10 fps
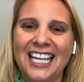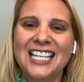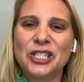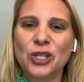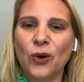
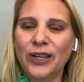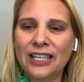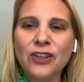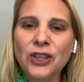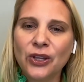So
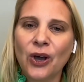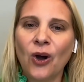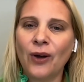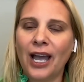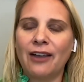even
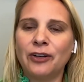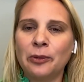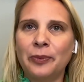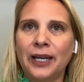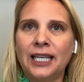though
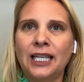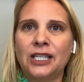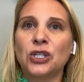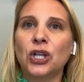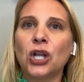everybody
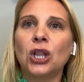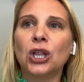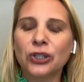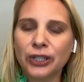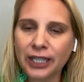is
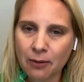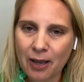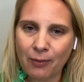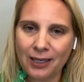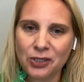learning
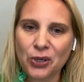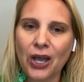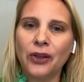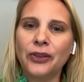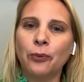about mental
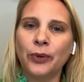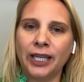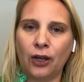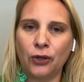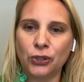health and
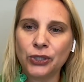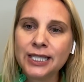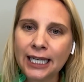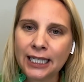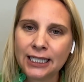we
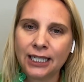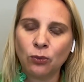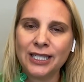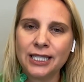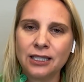understand
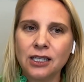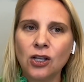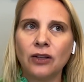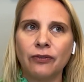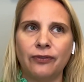it, we
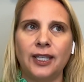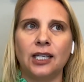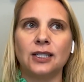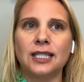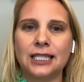still
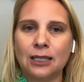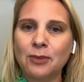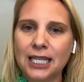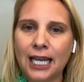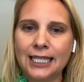feel
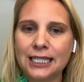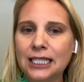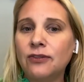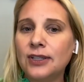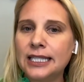stigmatized to
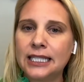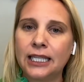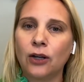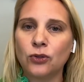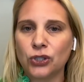even
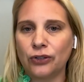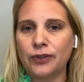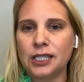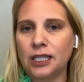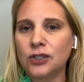seek out
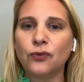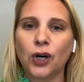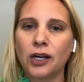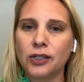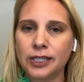services for
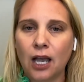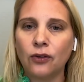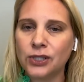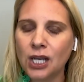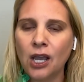ourselves.